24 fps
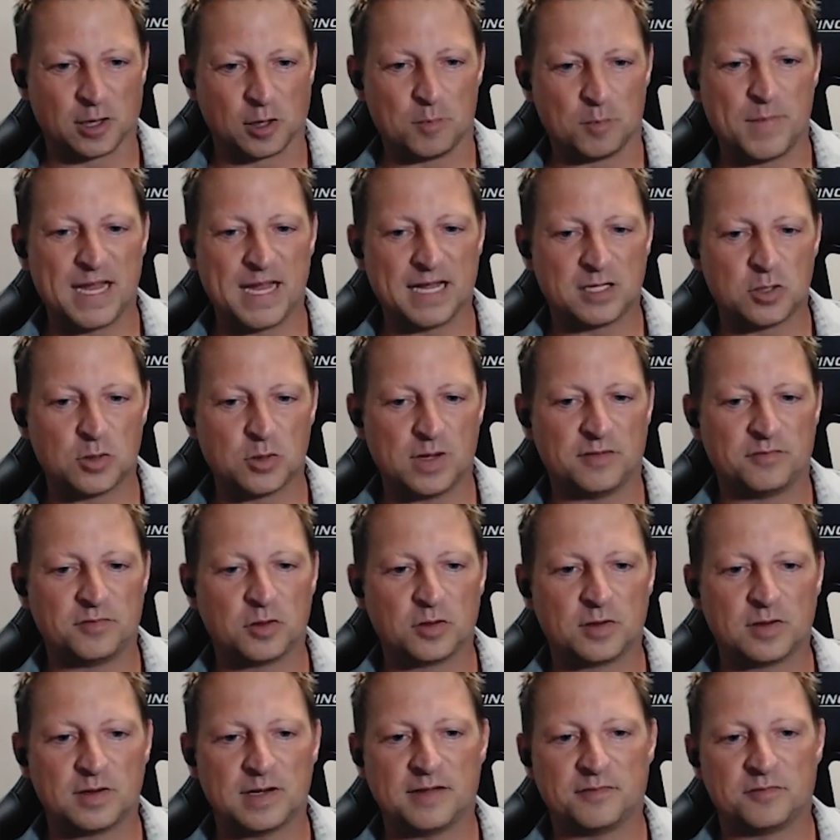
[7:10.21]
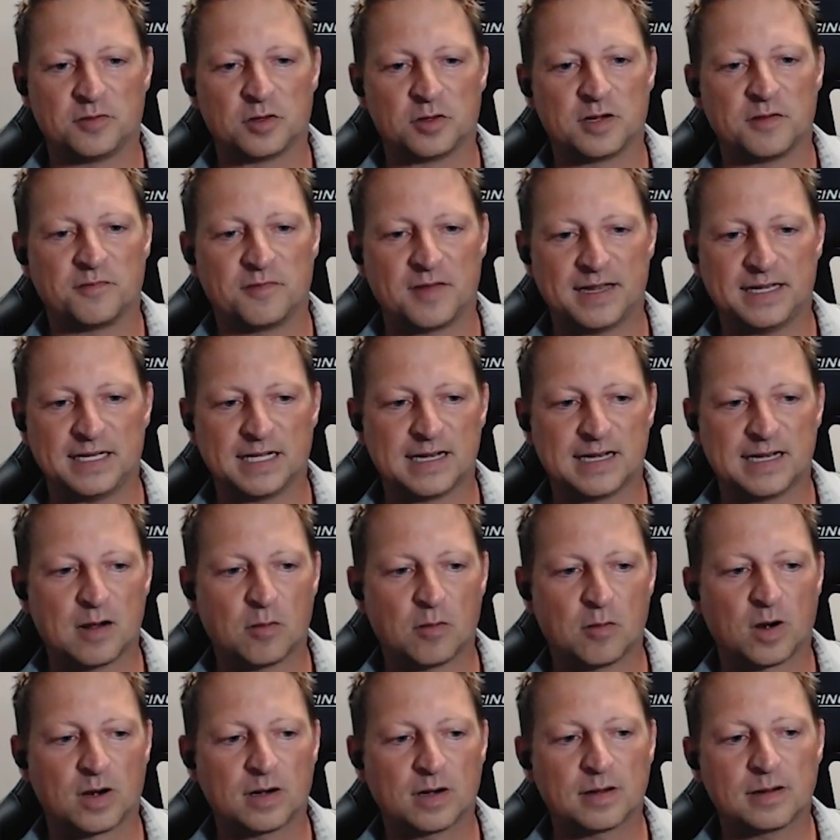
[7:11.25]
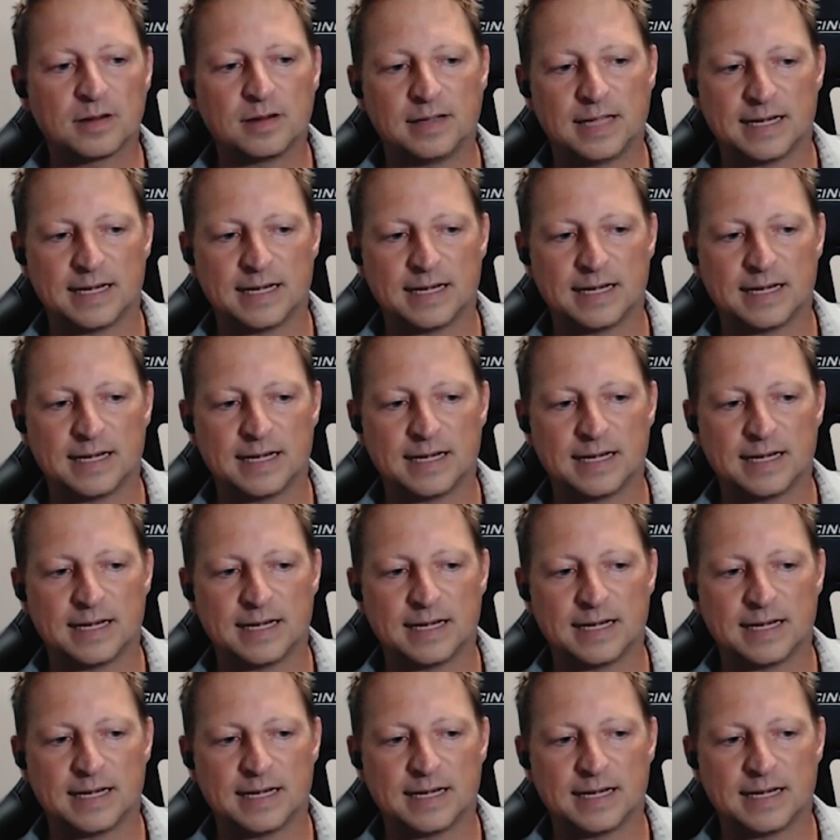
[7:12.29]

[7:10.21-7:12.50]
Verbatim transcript: will make you if you're if you're defending a network